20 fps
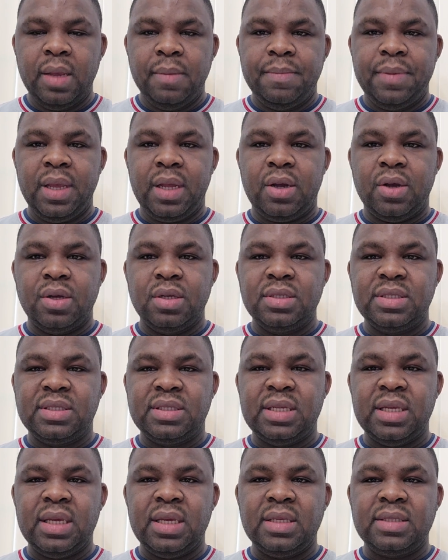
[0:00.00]
Because
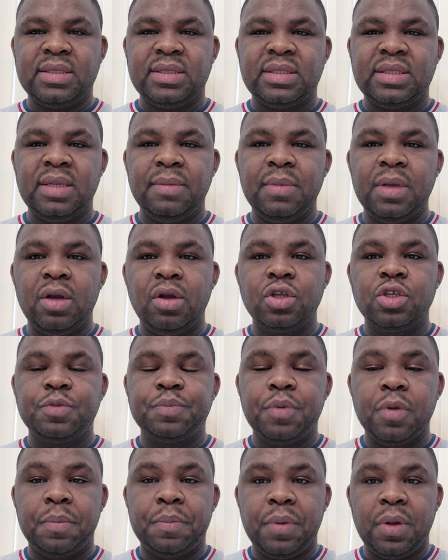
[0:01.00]
the stimulus
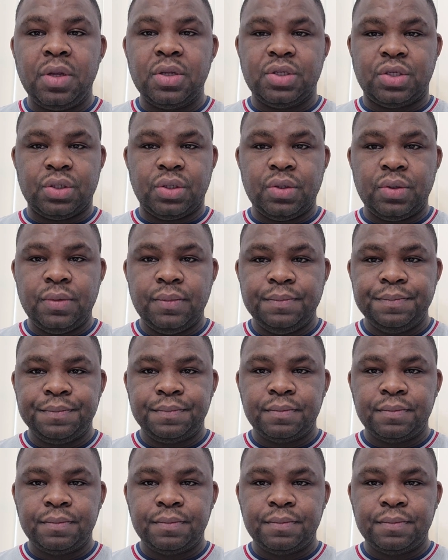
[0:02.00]
proposal,